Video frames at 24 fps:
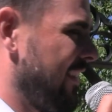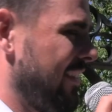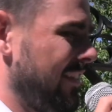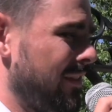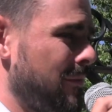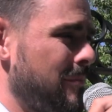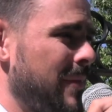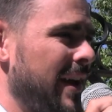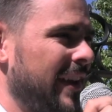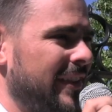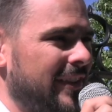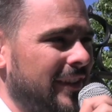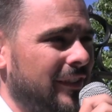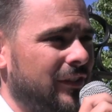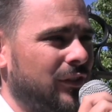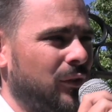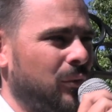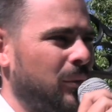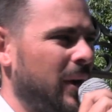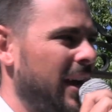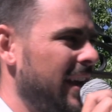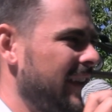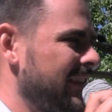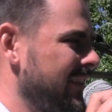the message
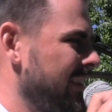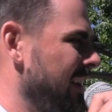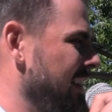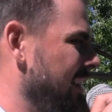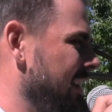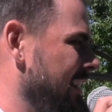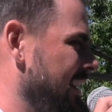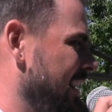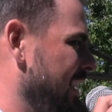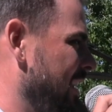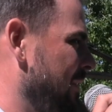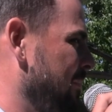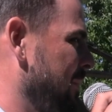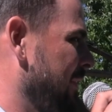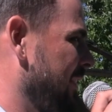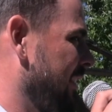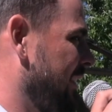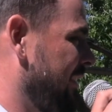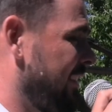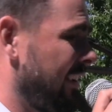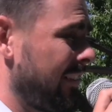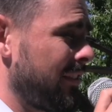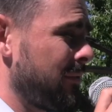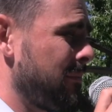that we're sending to him is
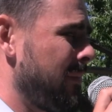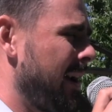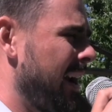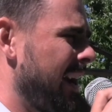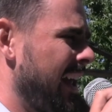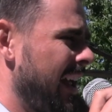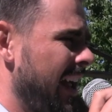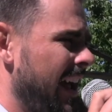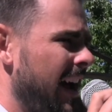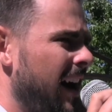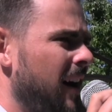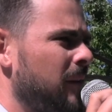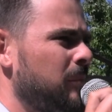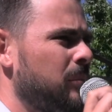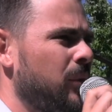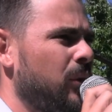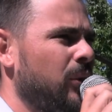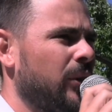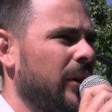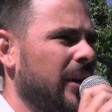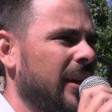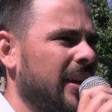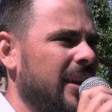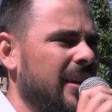it doesn't matter how
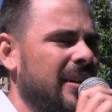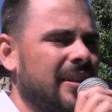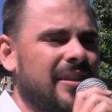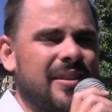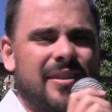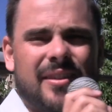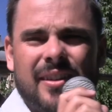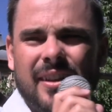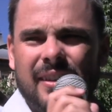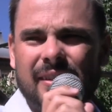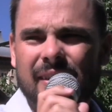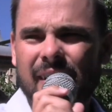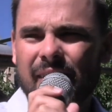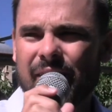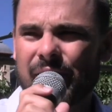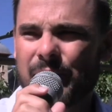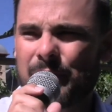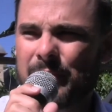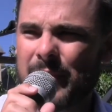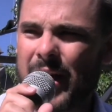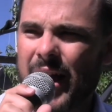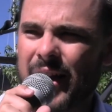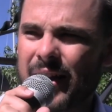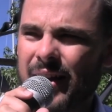boring it is, it
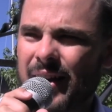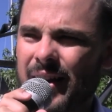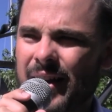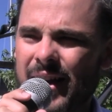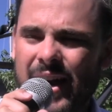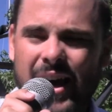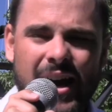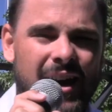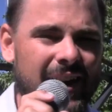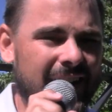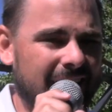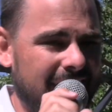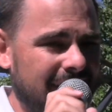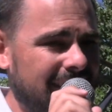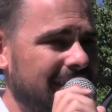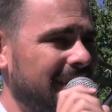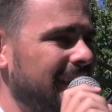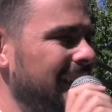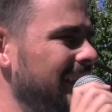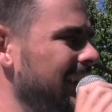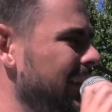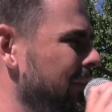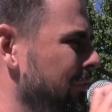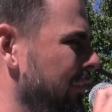doesn't matter how
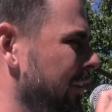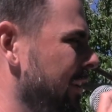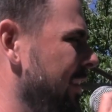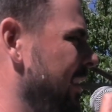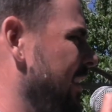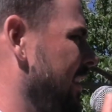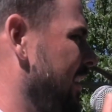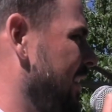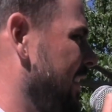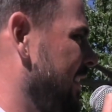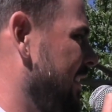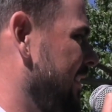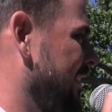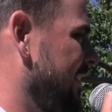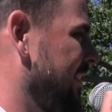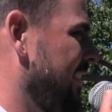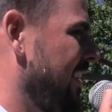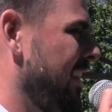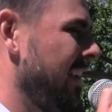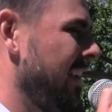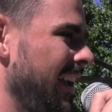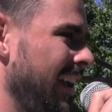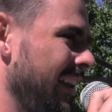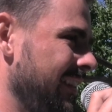insignificant it is,
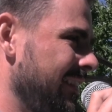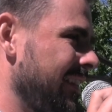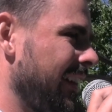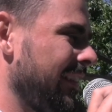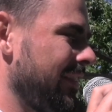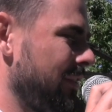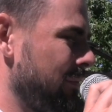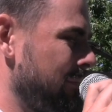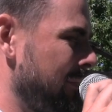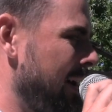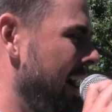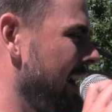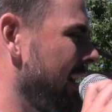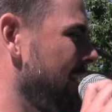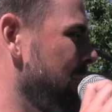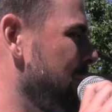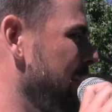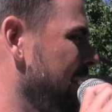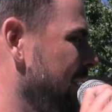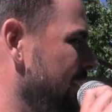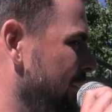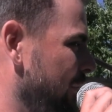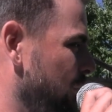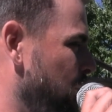it doesn't matter,
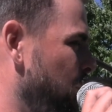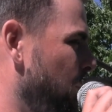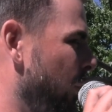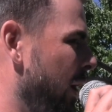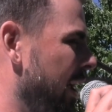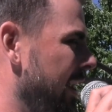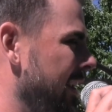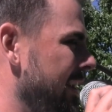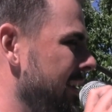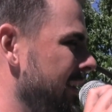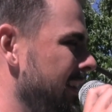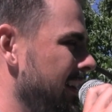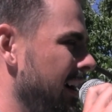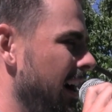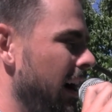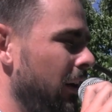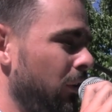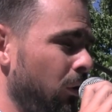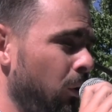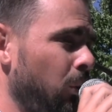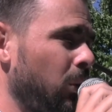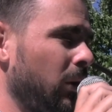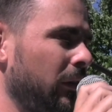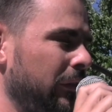because we
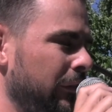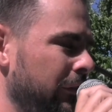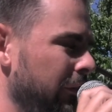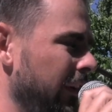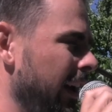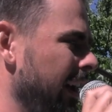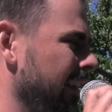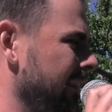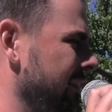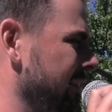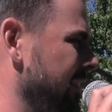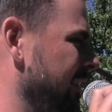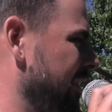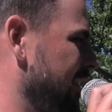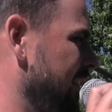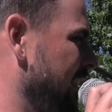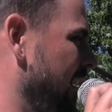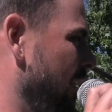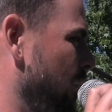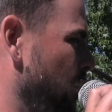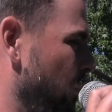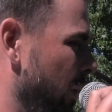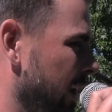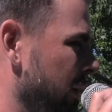are all affected
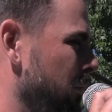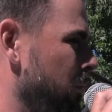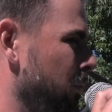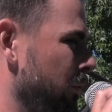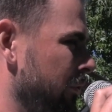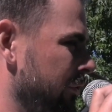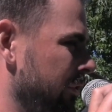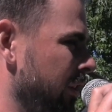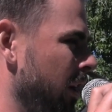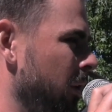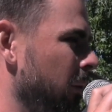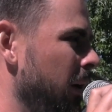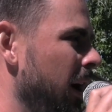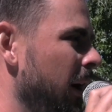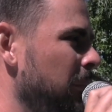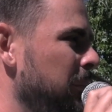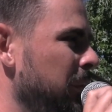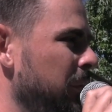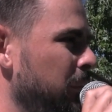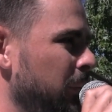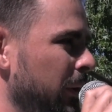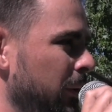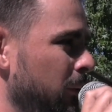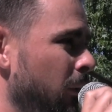and we will show
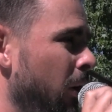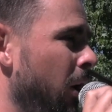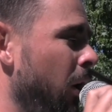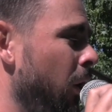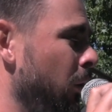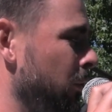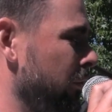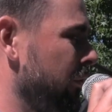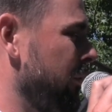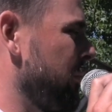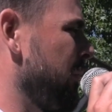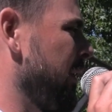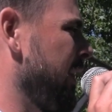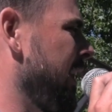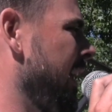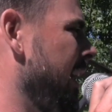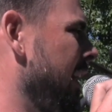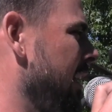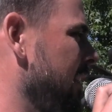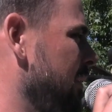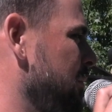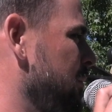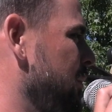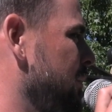up and we will hold you
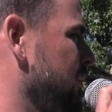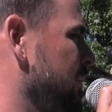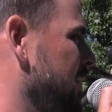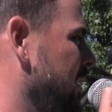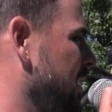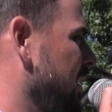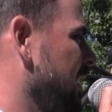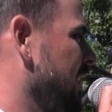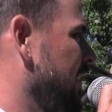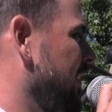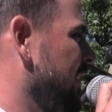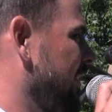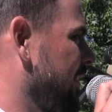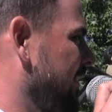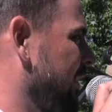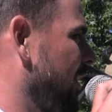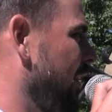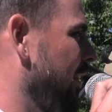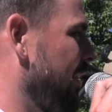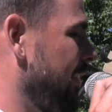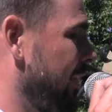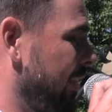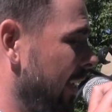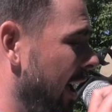accountable.
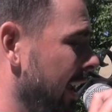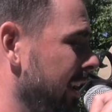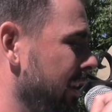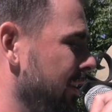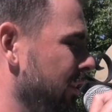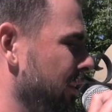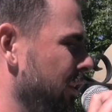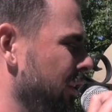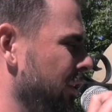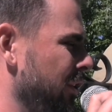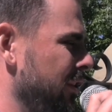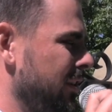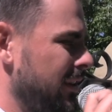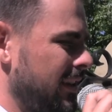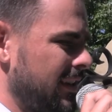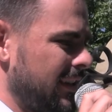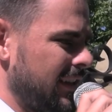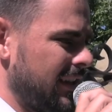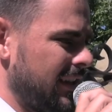So thank you.